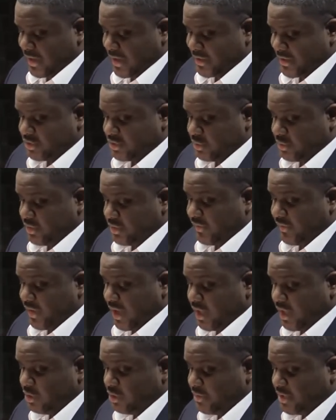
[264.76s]
constitutive
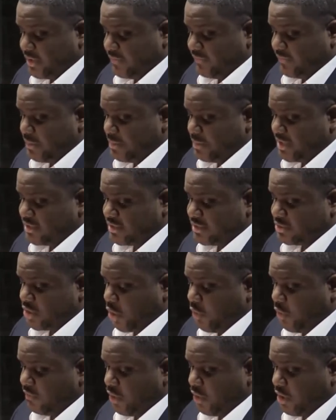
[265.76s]
element in feminism's
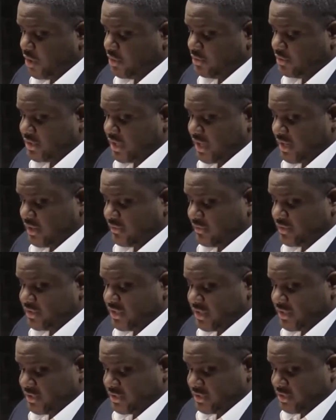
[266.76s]
overall understanding of
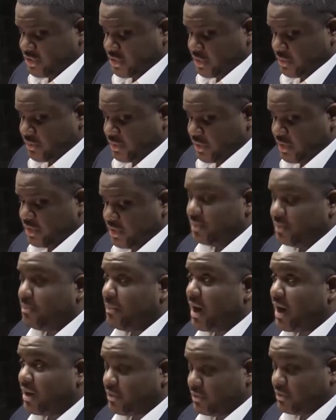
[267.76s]
citizenship,
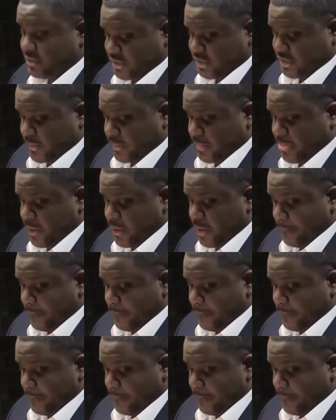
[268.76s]
democracy,